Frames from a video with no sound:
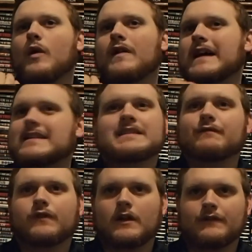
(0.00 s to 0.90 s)
that's in
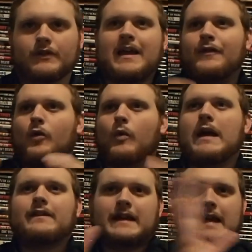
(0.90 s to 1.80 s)
front of you. And the
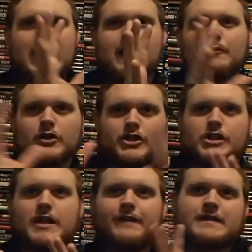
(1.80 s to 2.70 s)
way the camera
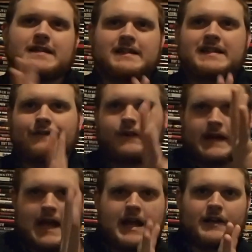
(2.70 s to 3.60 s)
shifts to different
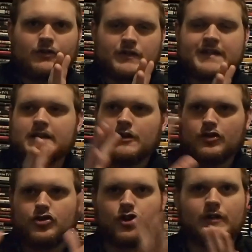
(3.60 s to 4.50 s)
angles
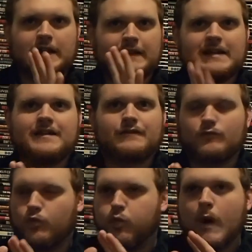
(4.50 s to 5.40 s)
during these
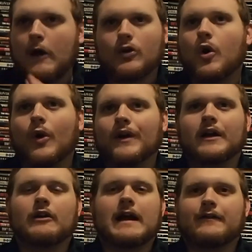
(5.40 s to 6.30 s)

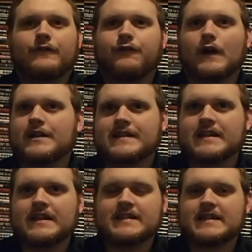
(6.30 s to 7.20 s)
well-choreographed fight
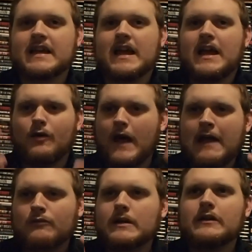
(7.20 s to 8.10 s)
scenes, it
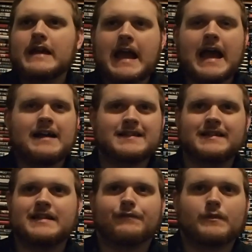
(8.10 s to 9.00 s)
really adds a
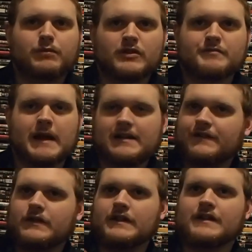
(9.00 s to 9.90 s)
different perspective
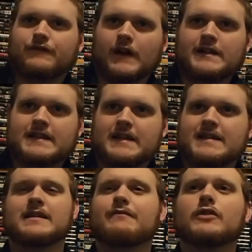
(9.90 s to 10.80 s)
to these fight
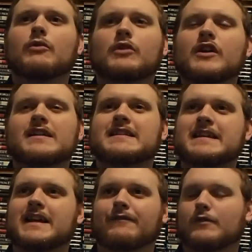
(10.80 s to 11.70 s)
scenes, even though we're not
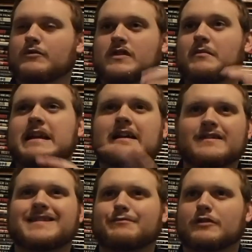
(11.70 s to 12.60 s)
seeing it from somebody
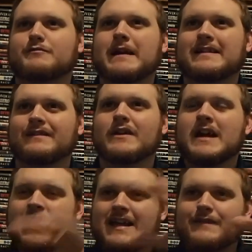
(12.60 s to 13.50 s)
else's perspective.
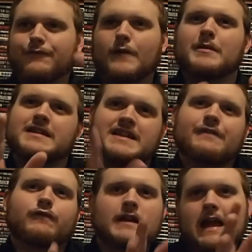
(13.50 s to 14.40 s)
It's from a
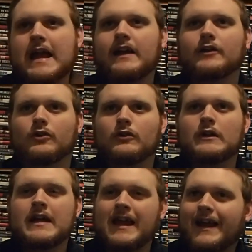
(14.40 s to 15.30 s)
different angle.
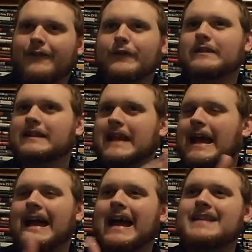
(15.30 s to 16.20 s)
And I think that
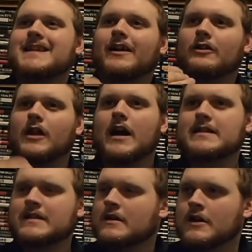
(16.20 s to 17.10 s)
that adds a
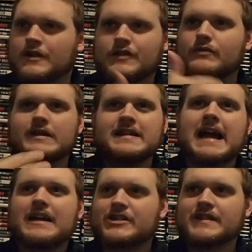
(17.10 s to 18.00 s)
lot to these
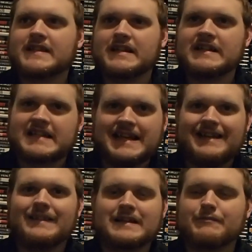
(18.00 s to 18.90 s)
action scenes
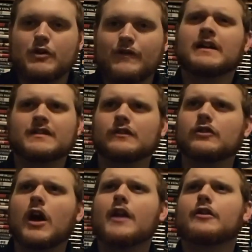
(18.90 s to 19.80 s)
in this movie. It's a
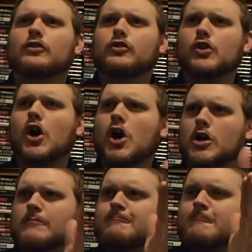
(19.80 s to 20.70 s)
lot of
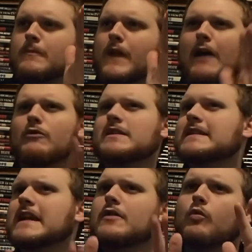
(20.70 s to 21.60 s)
long, I wouldn't
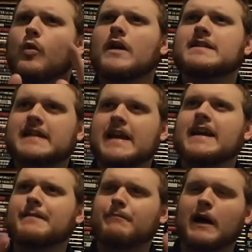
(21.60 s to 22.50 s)
say one
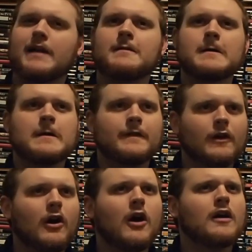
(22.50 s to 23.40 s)
take, but
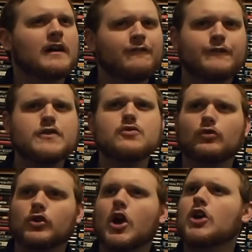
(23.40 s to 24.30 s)
there are a few
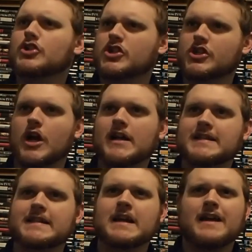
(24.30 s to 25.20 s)
long
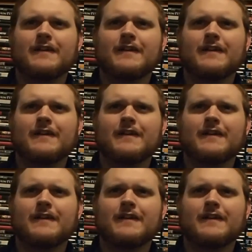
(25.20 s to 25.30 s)
shots